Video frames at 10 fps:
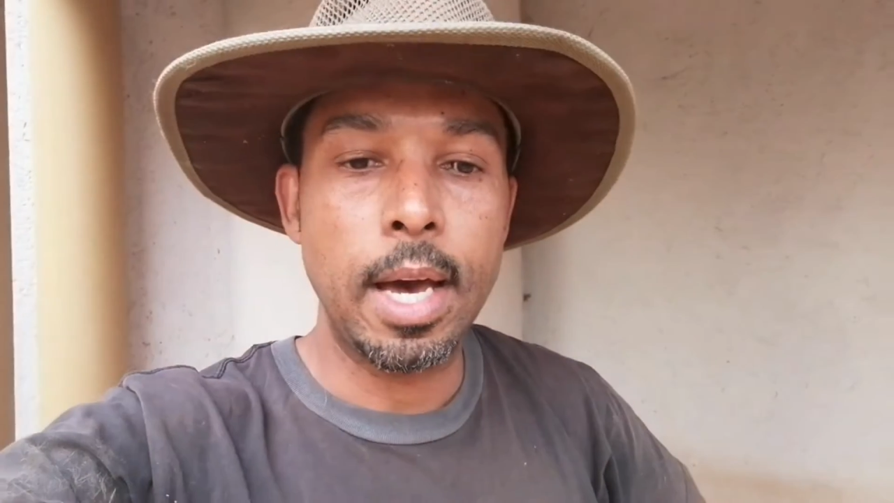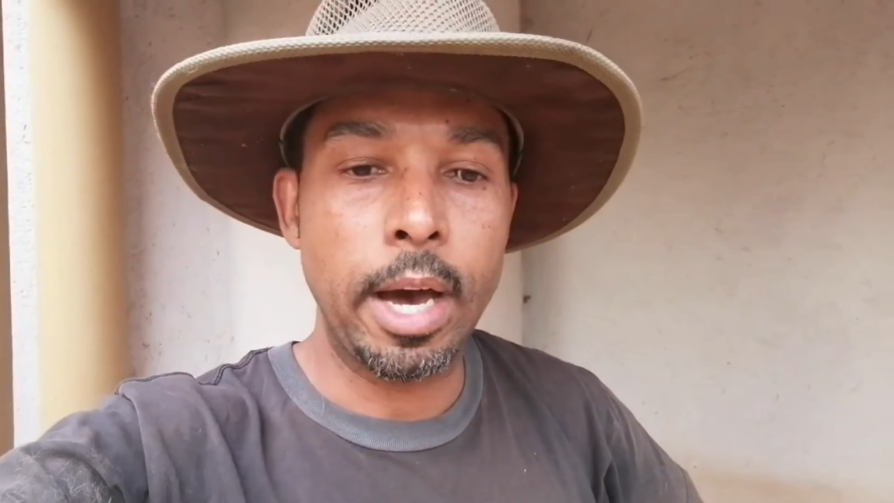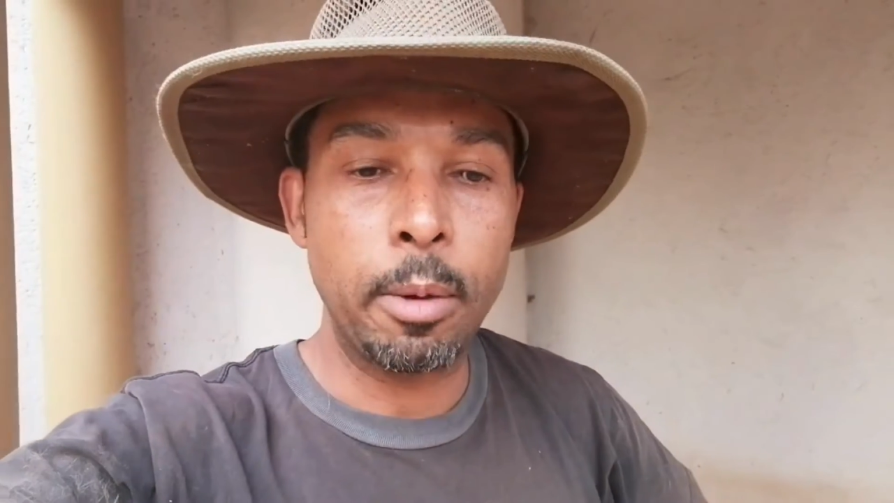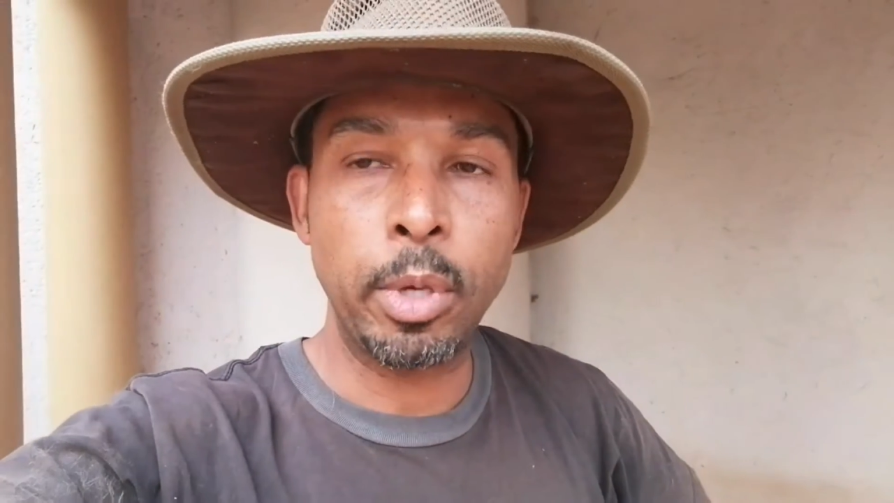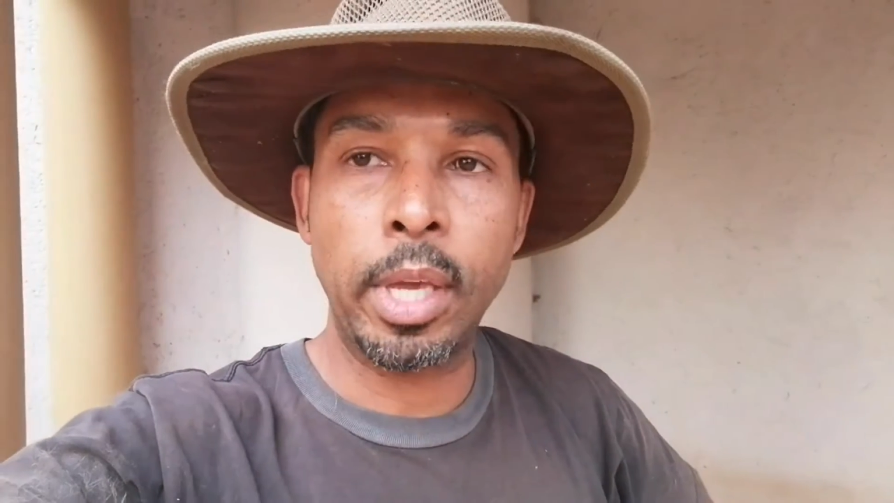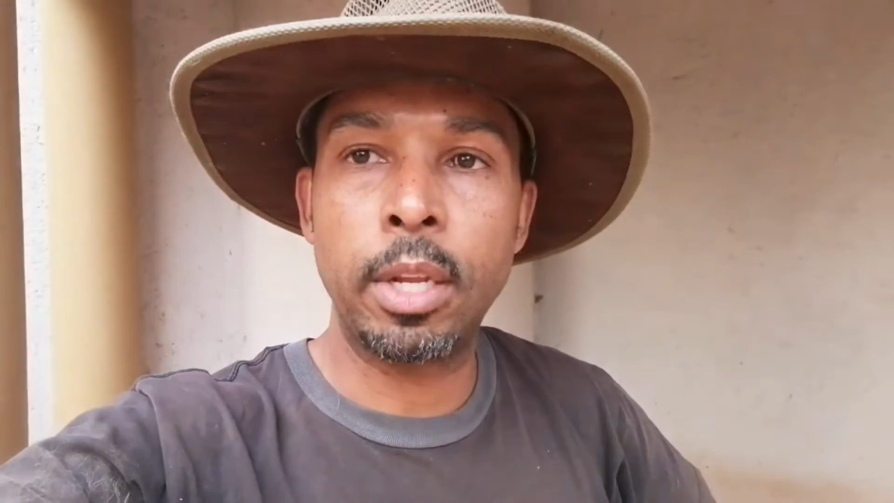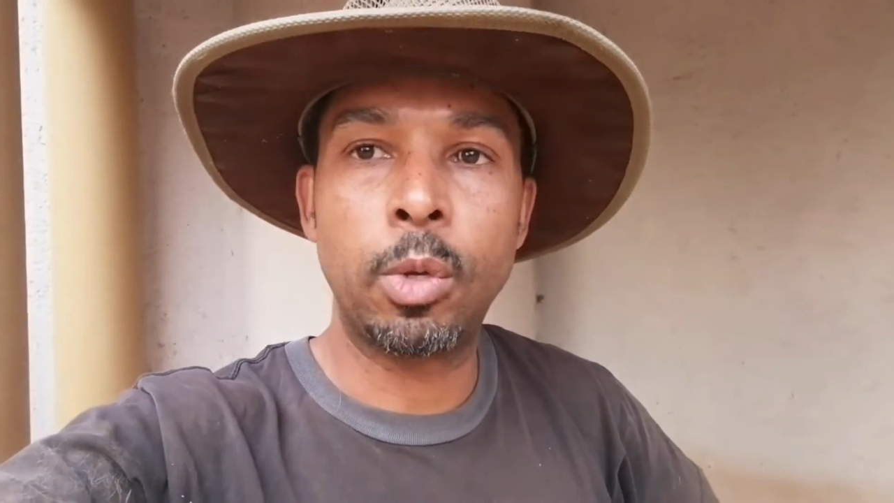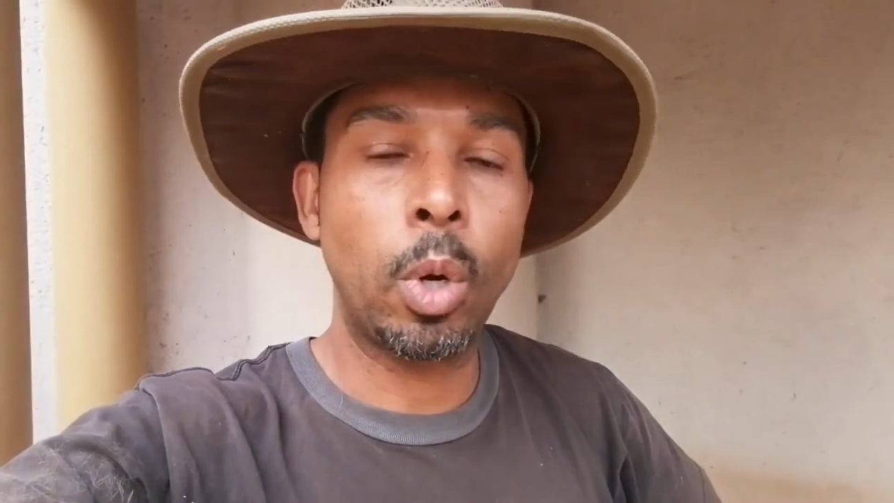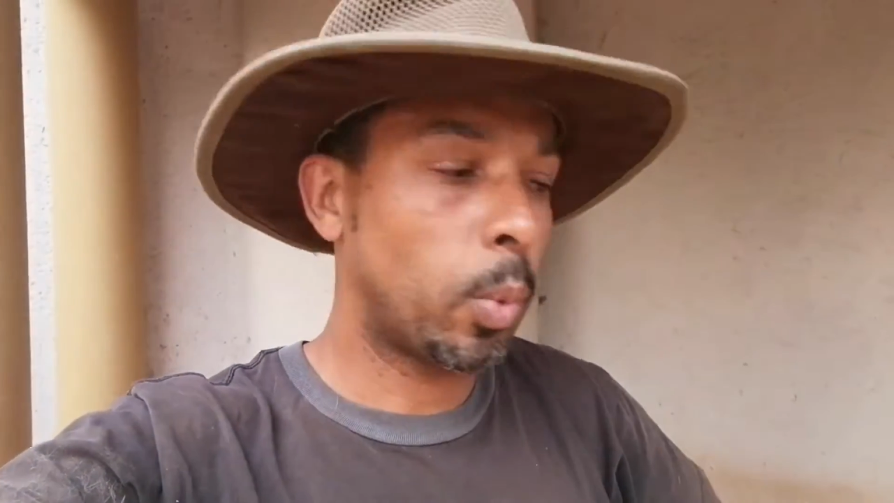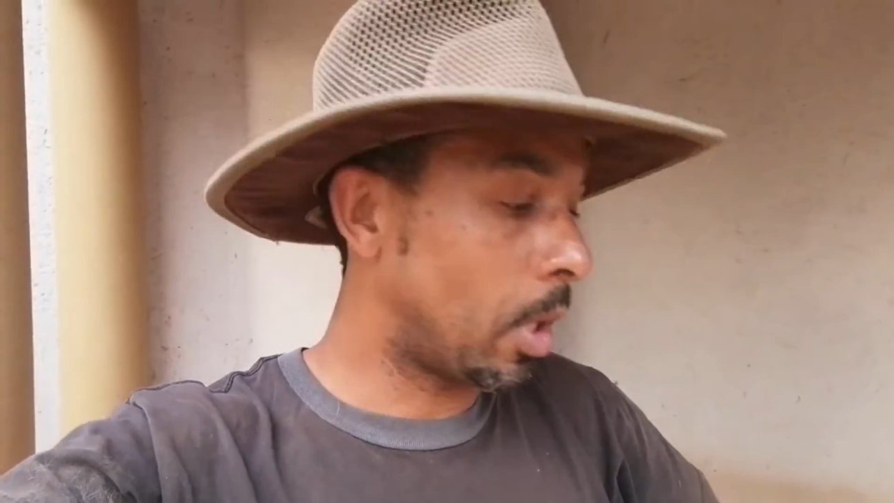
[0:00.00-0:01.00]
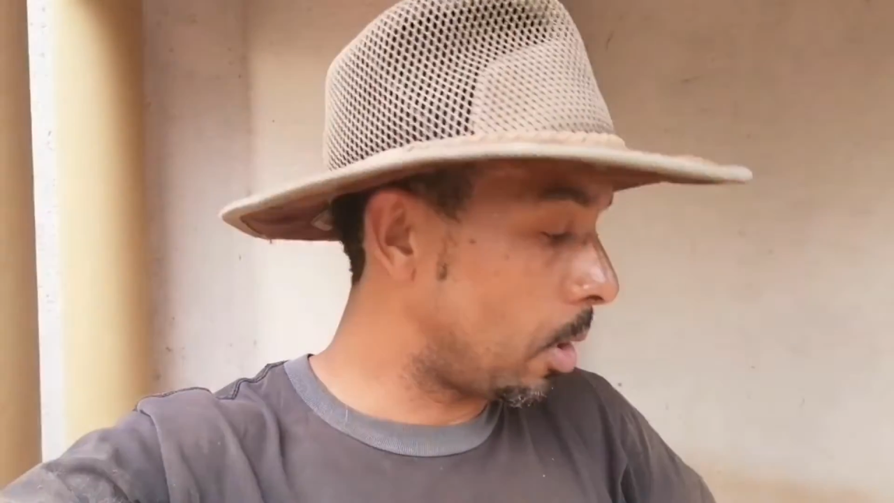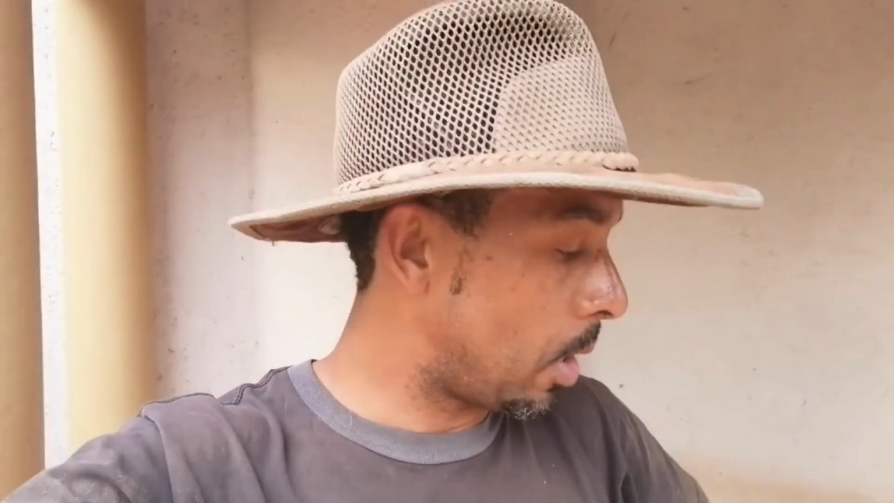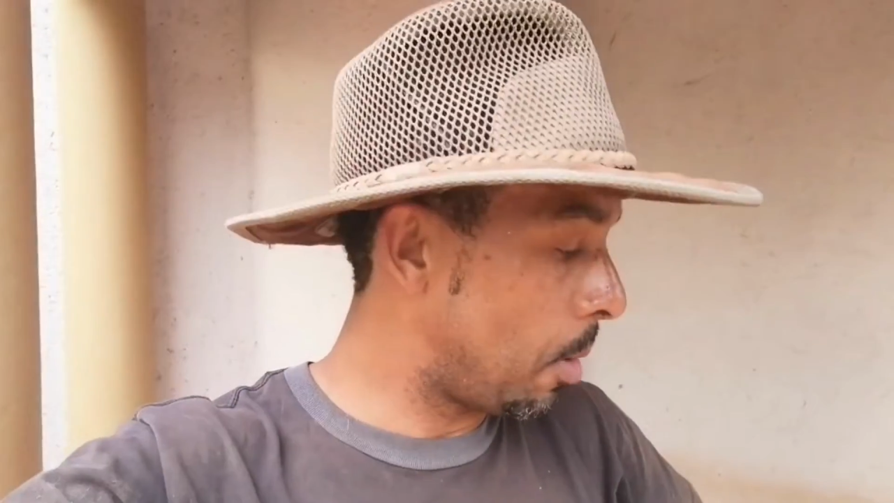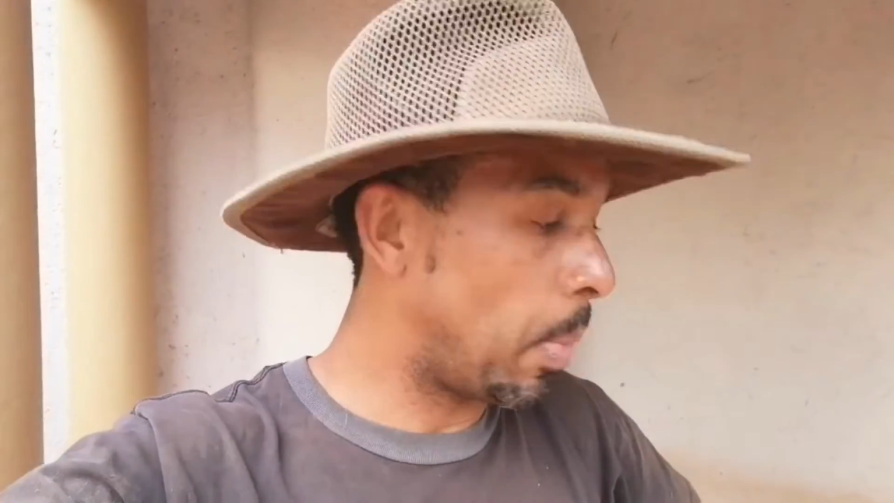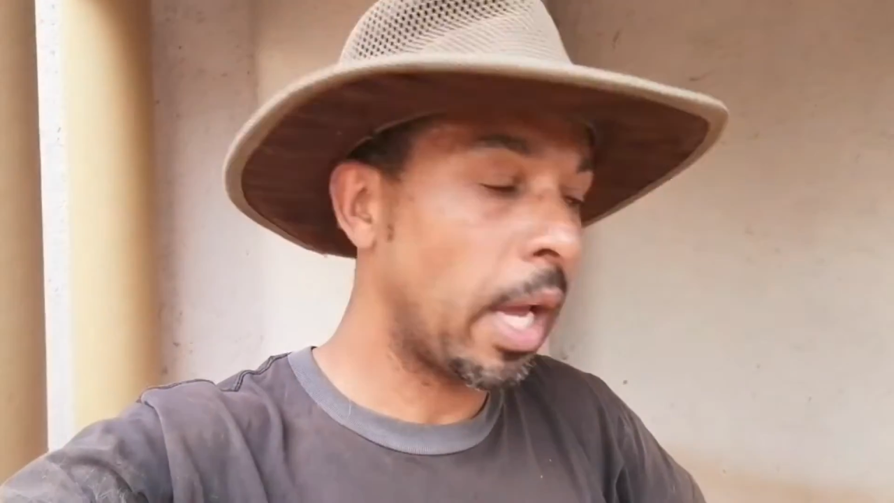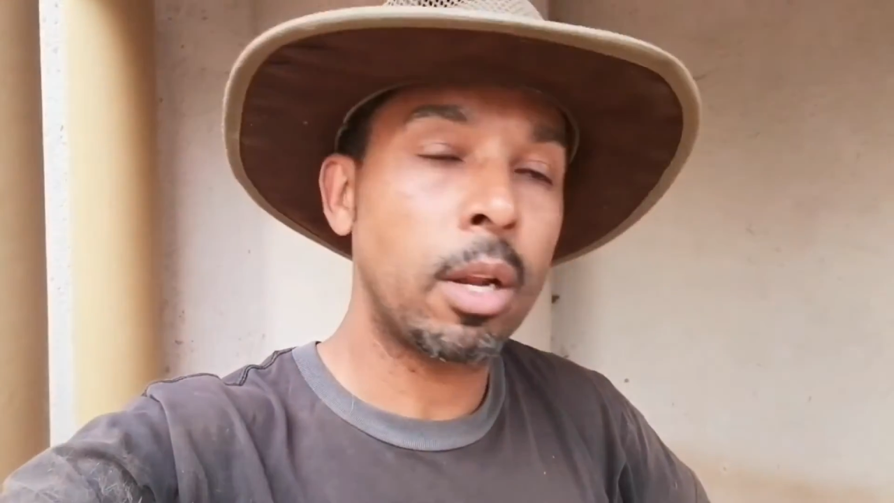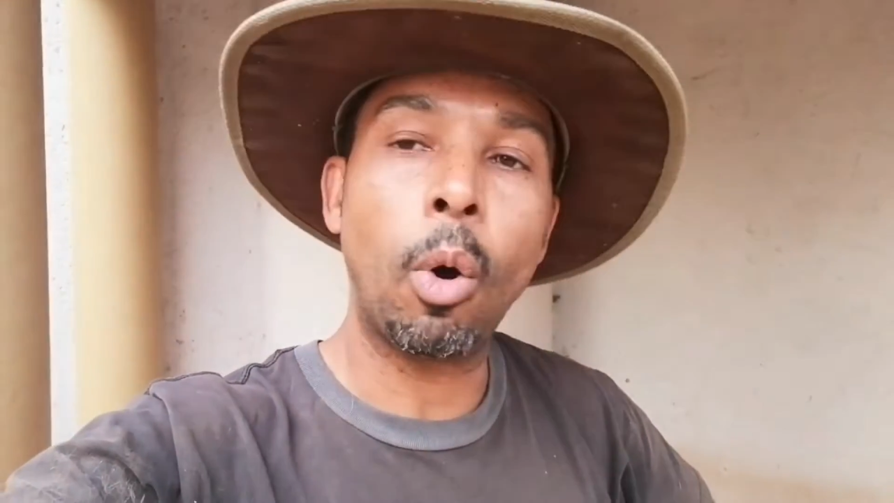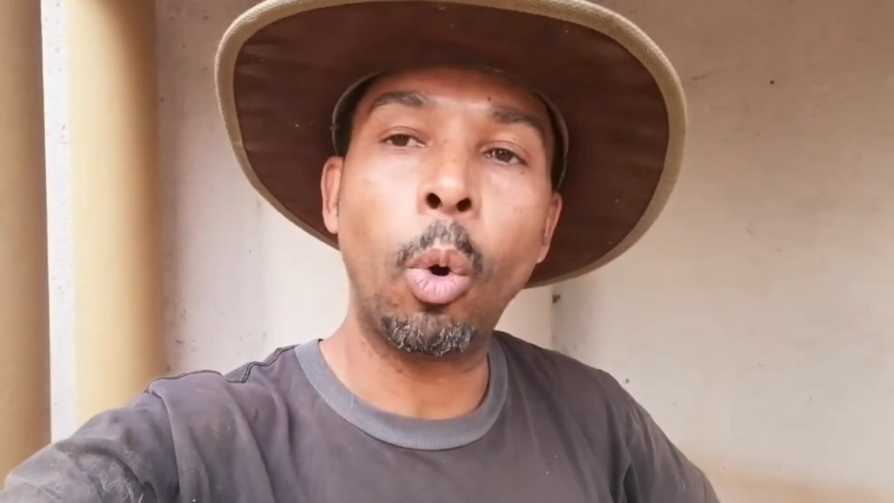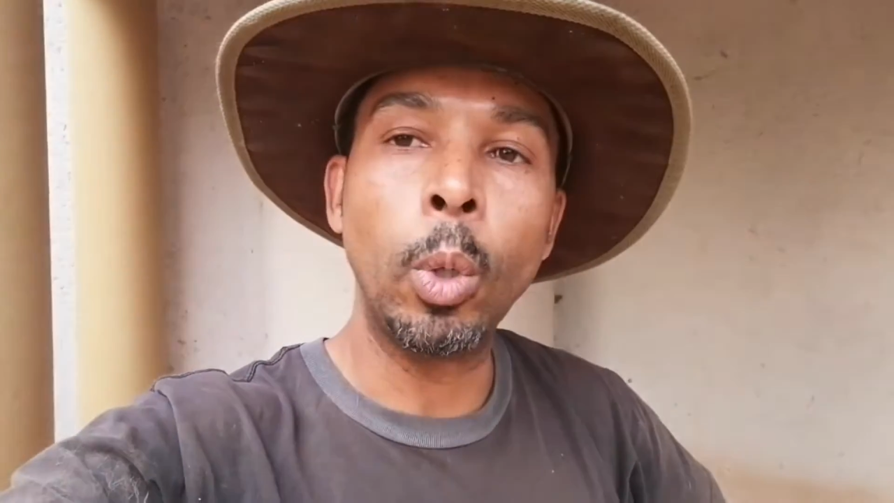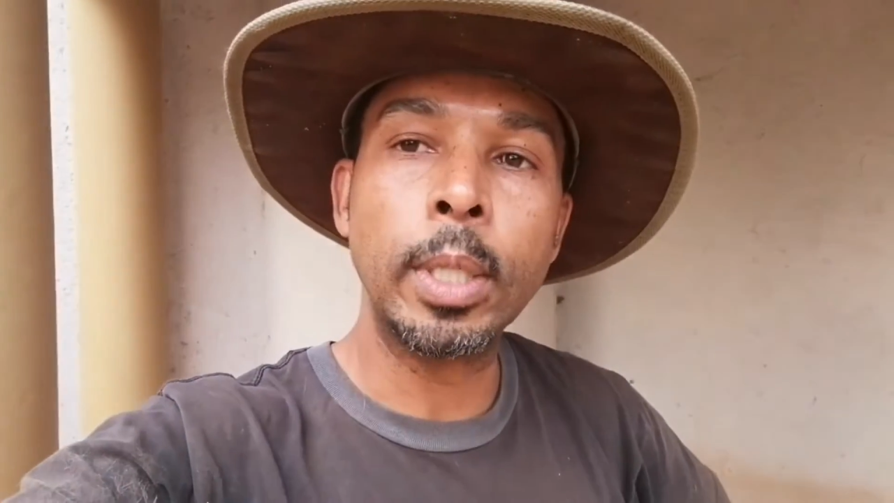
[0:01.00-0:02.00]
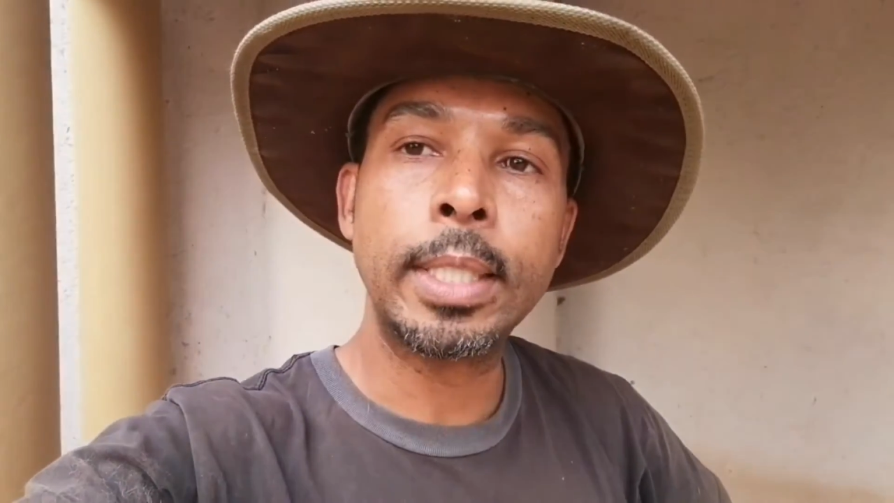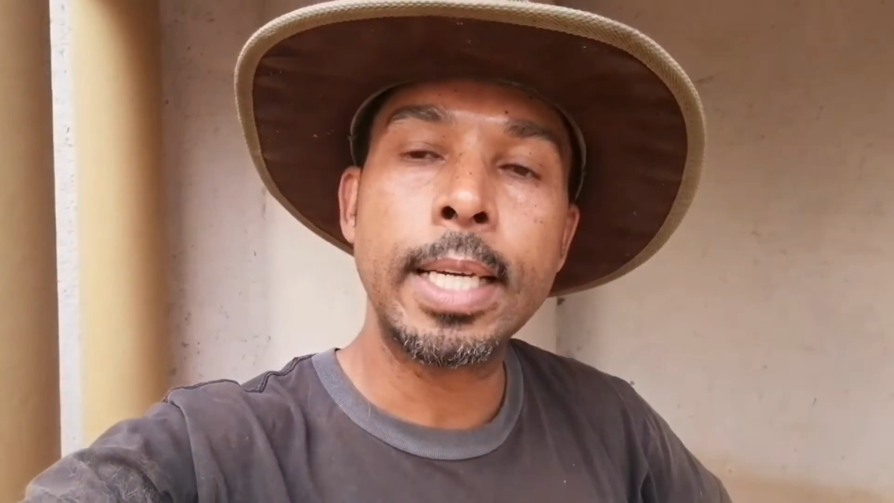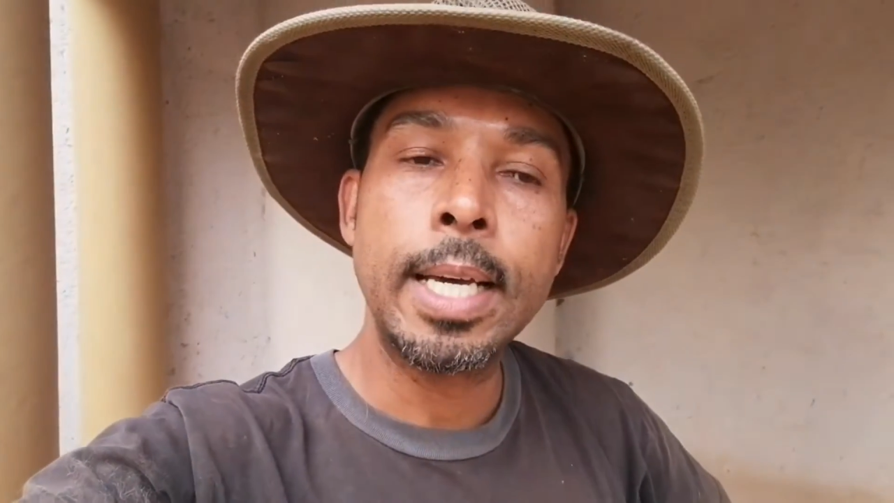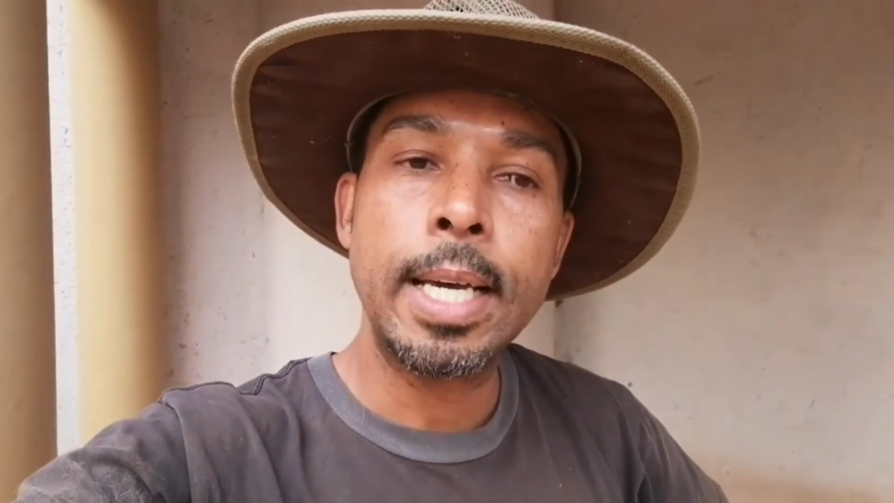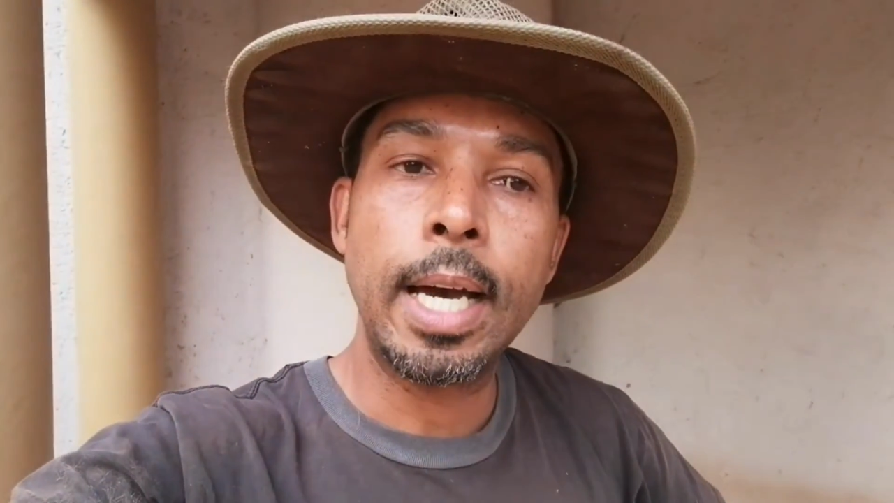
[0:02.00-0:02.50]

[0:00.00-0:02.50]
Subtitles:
You can do it with a plain old